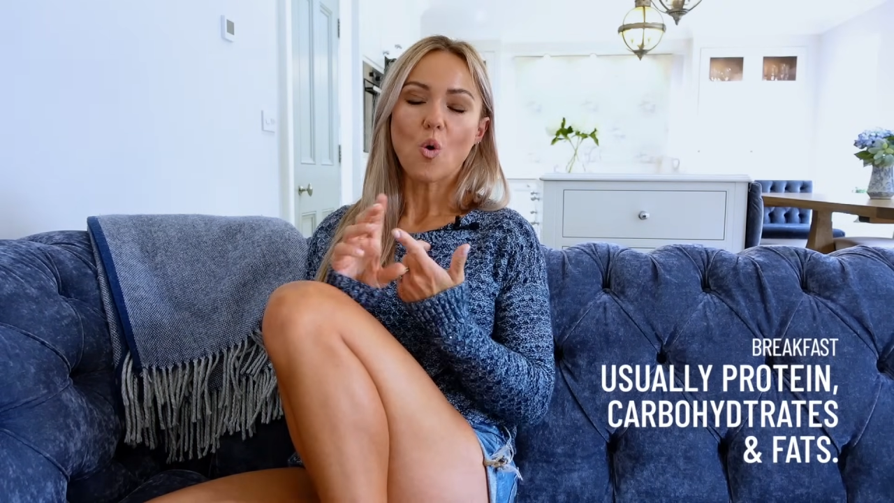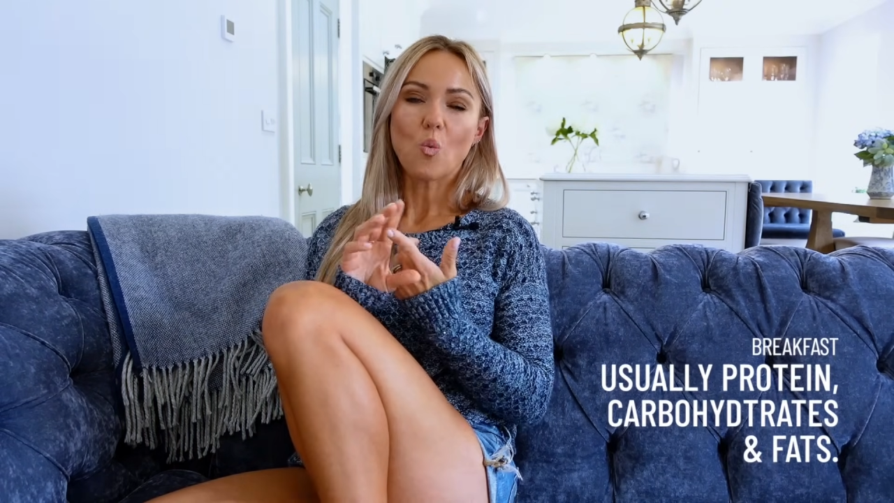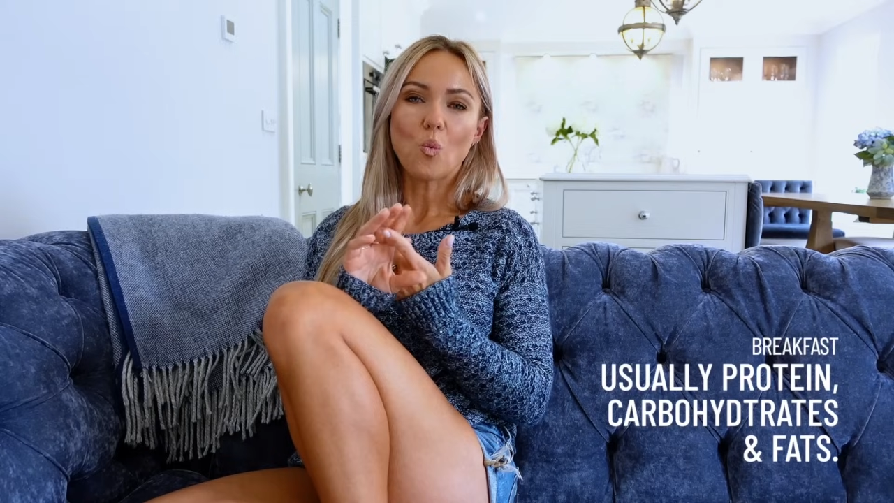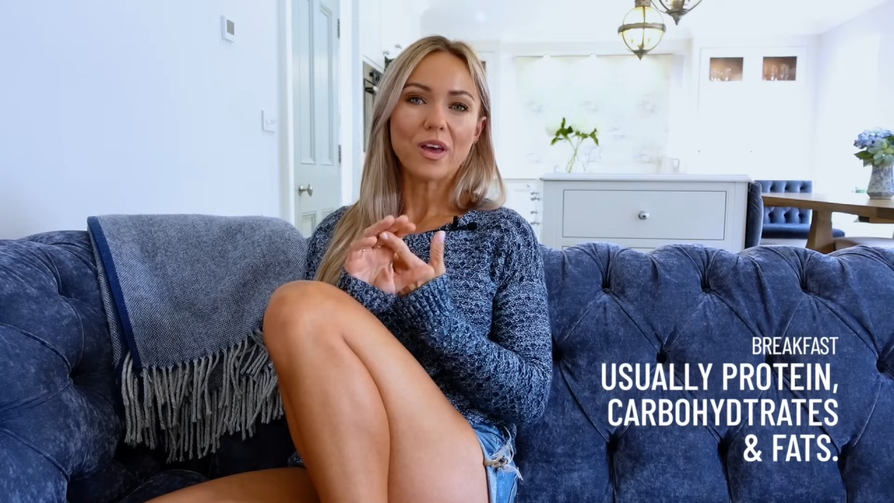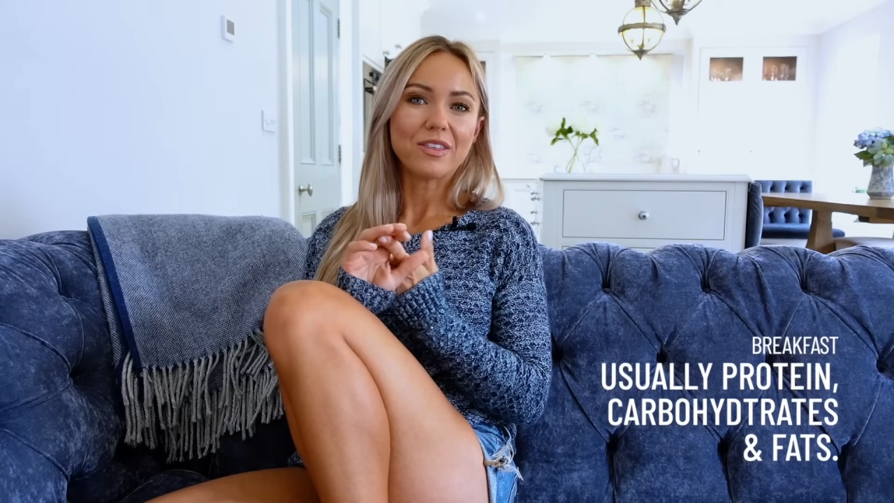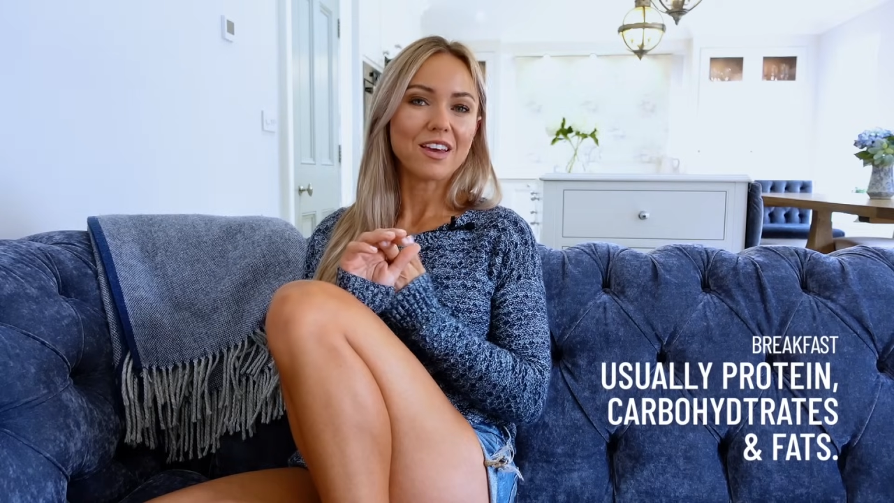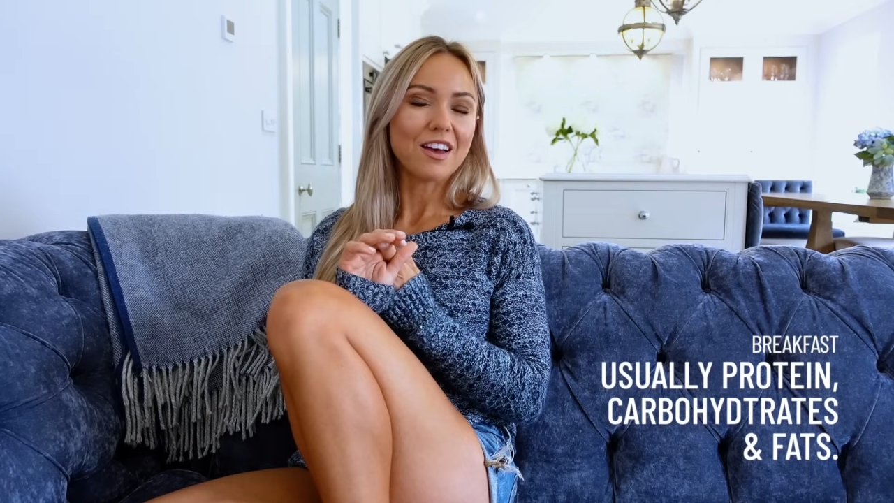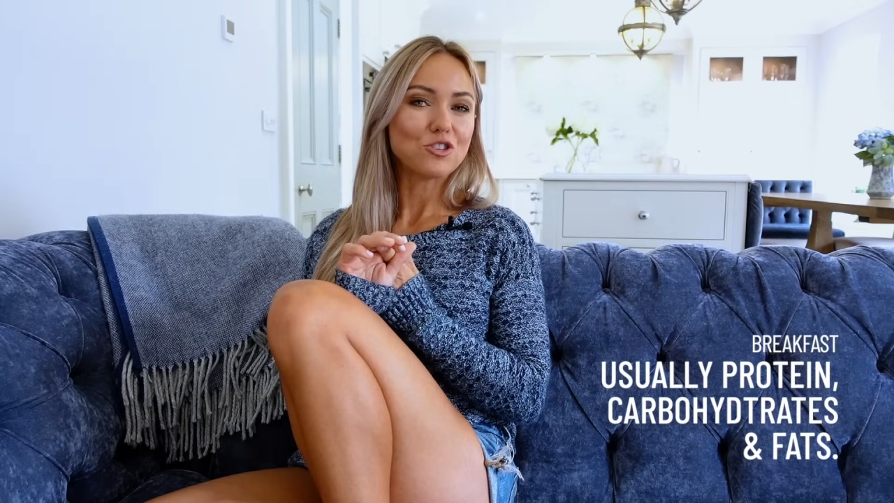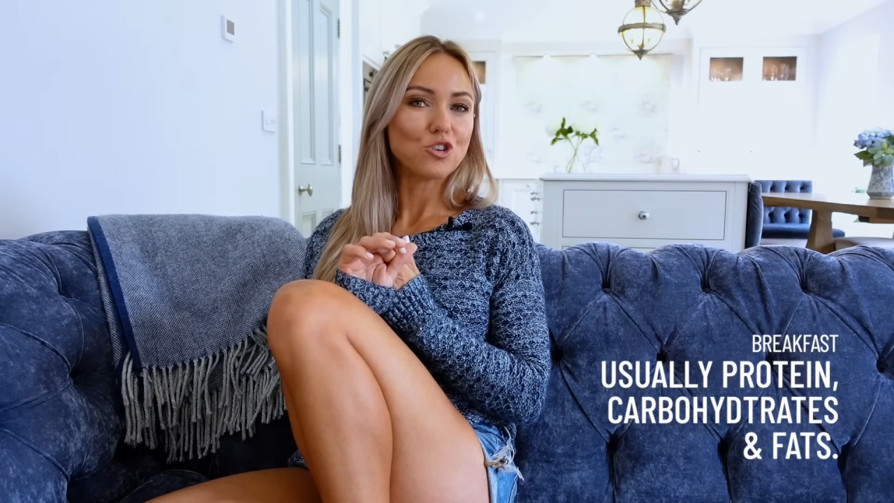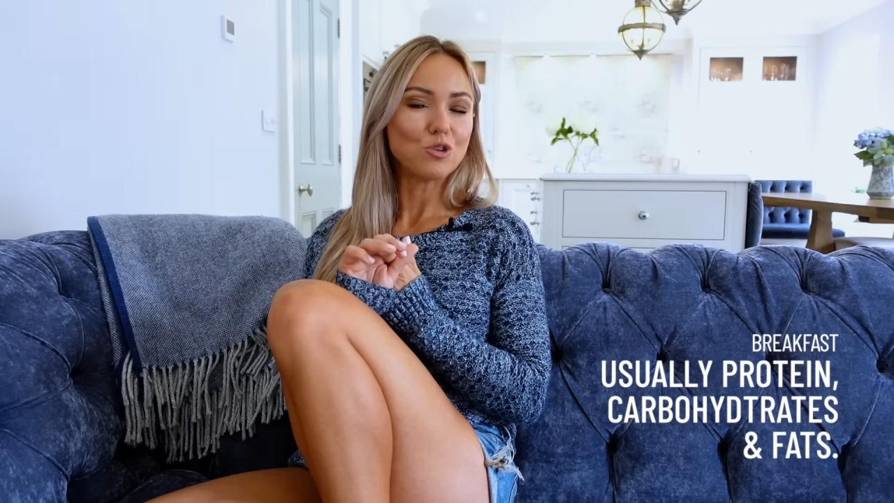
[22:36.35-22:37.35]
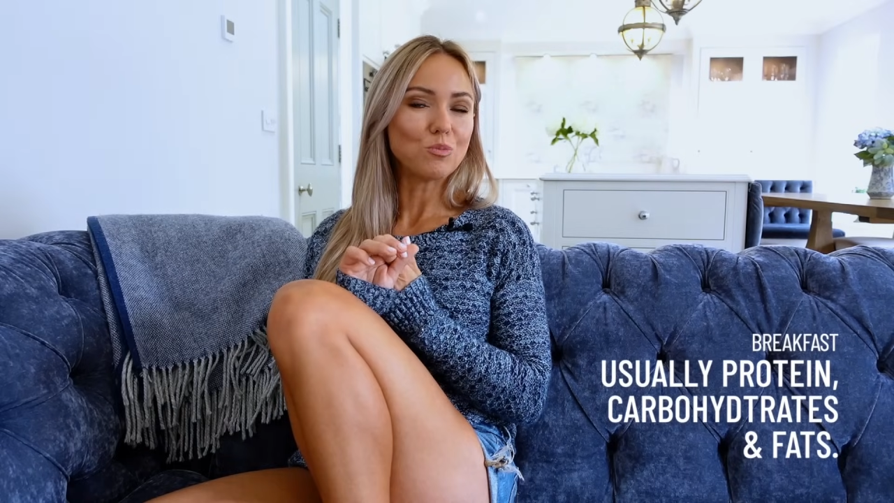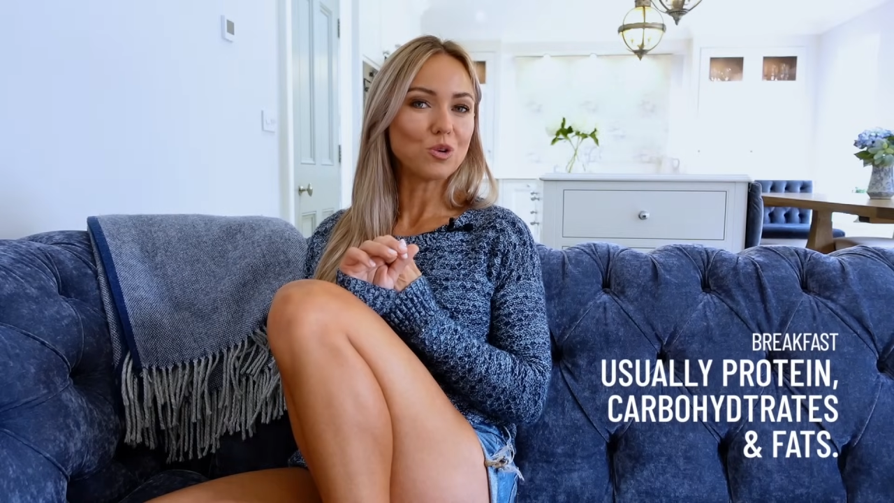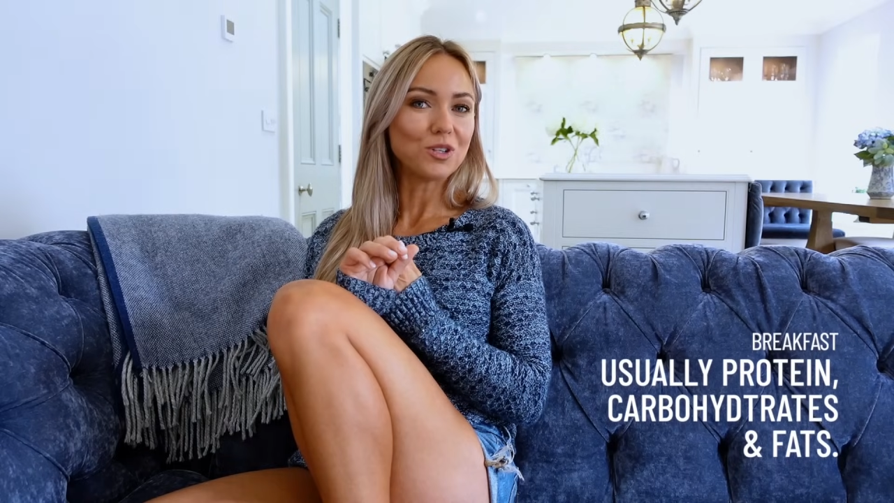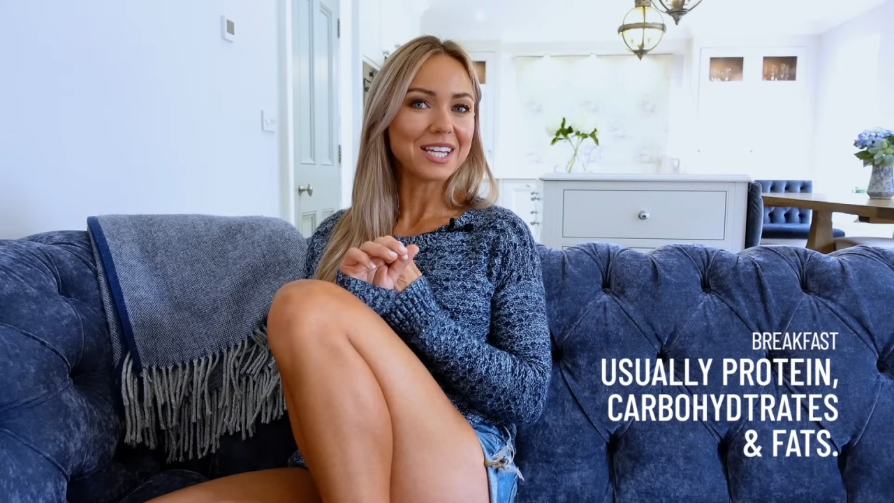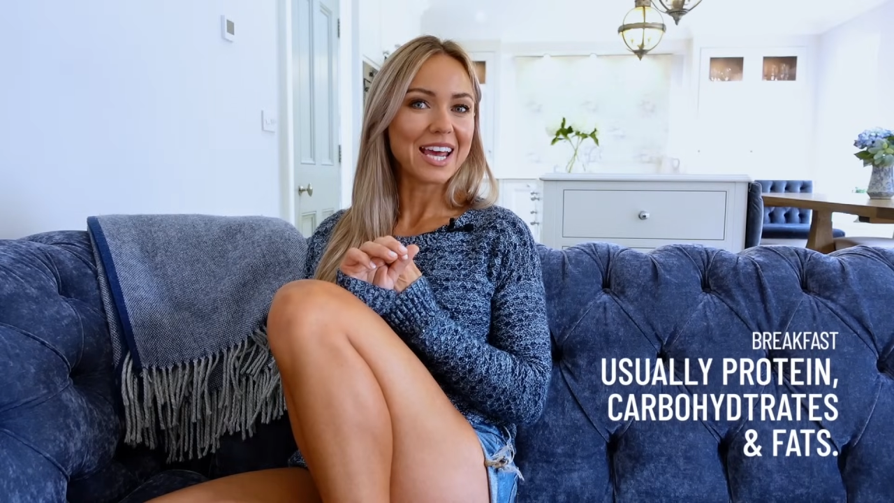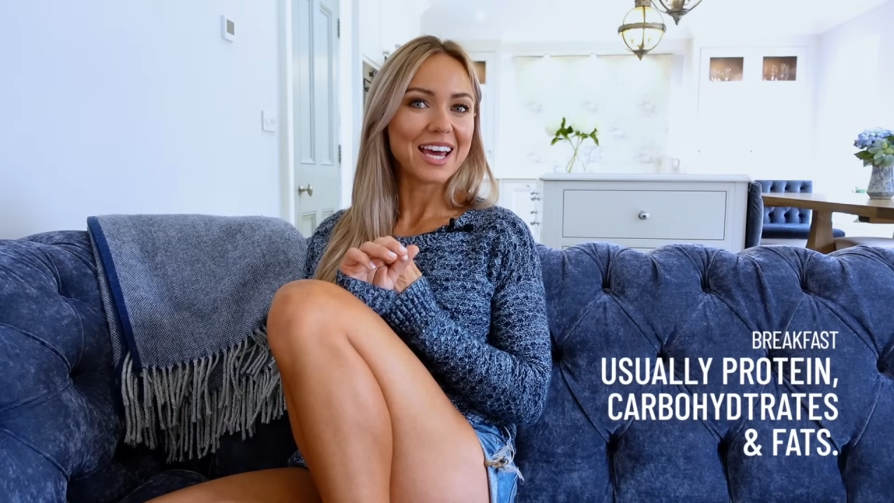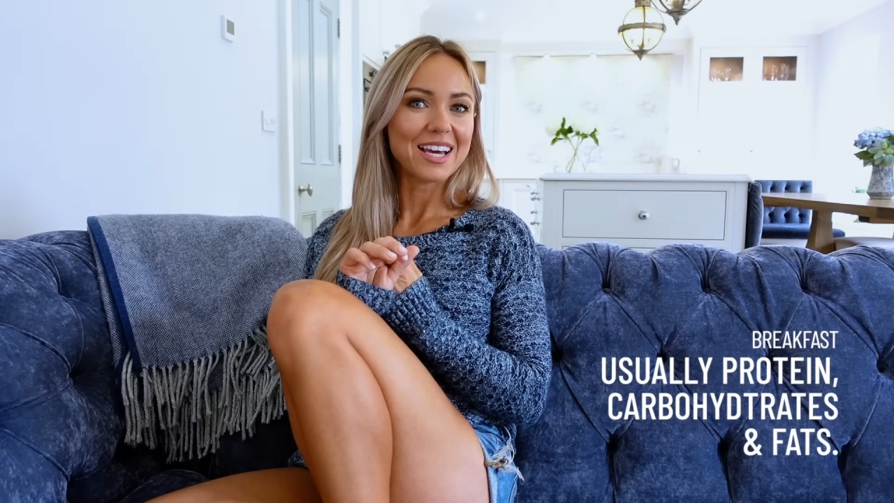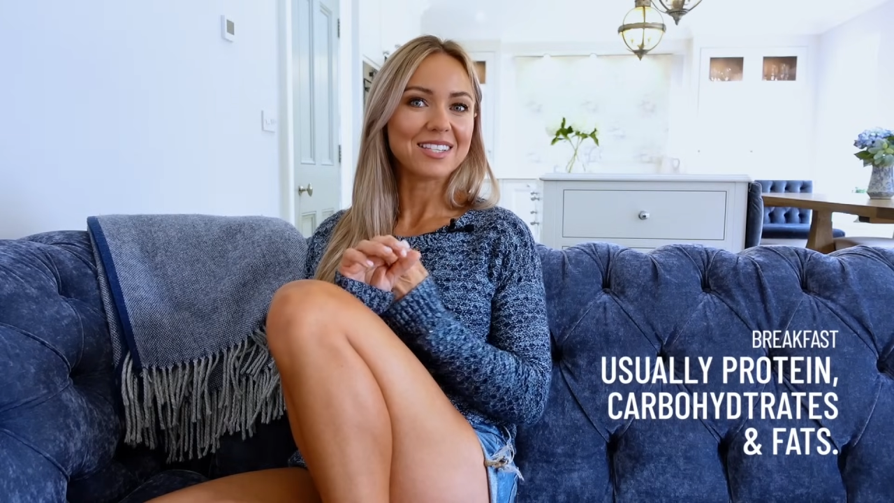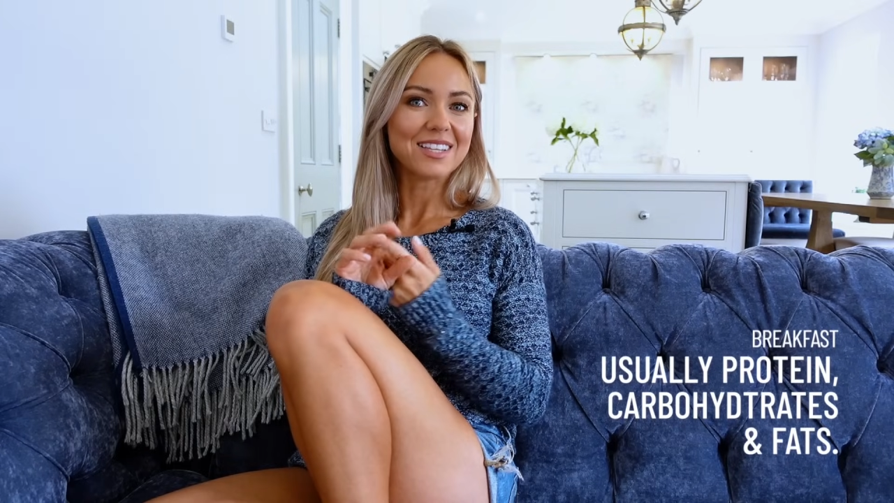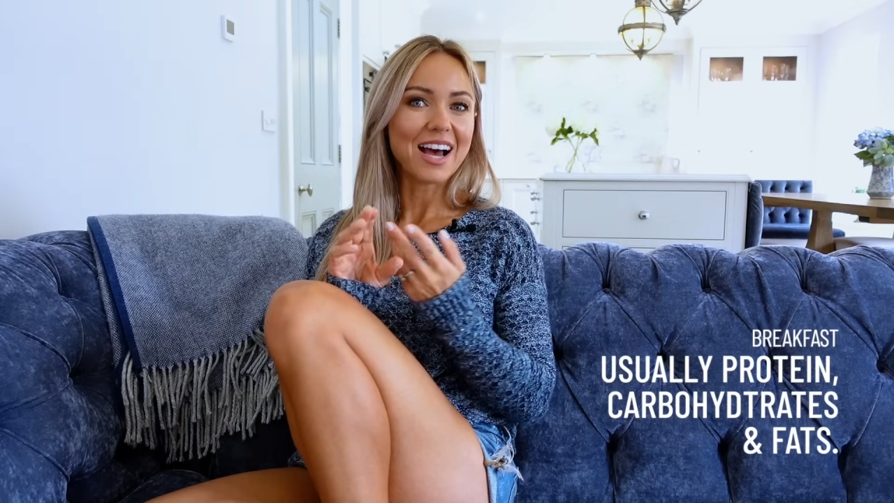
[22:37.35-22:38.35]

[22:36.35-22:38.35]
with 2 boiled eggs